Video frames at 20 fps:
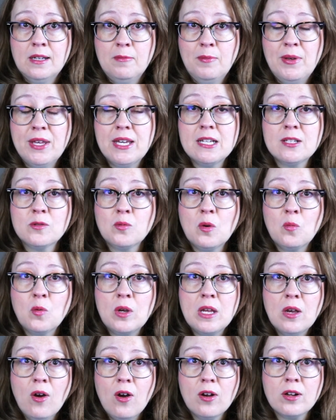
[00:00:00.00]
Because when
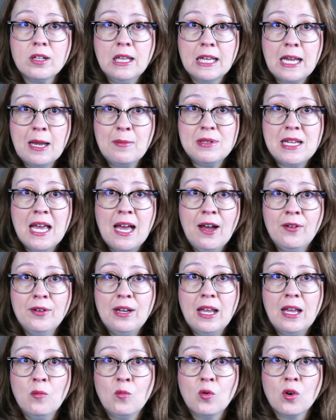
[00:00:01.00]
we all clamp down
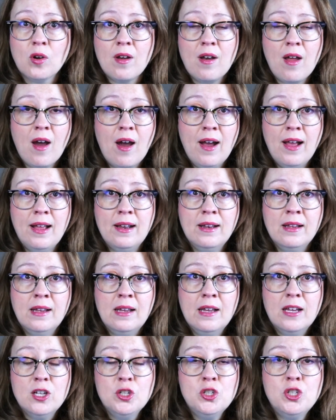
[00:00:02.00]
and we're not
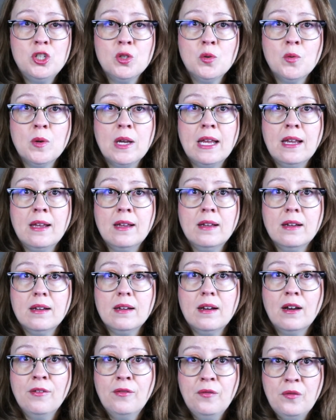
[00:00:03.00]
doing
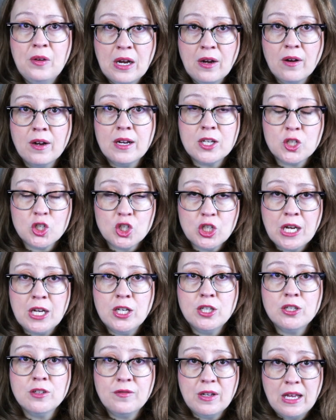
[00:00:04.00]
a fair
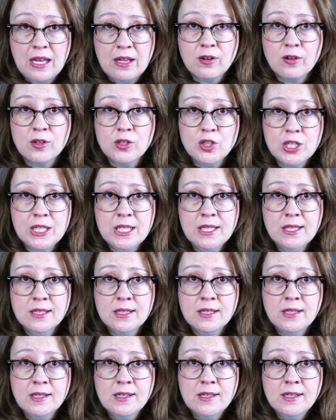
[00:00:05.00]
exchange of energy,
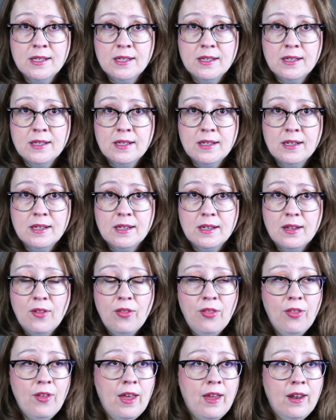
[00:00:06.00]

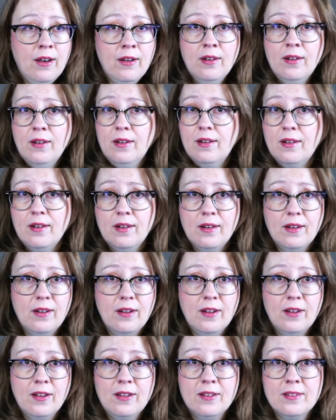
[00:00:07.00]
then
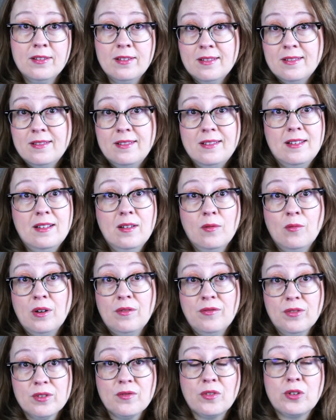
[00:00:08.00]
uh, well
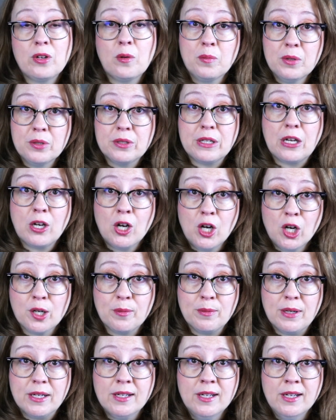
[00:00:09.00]
first of all you're building karma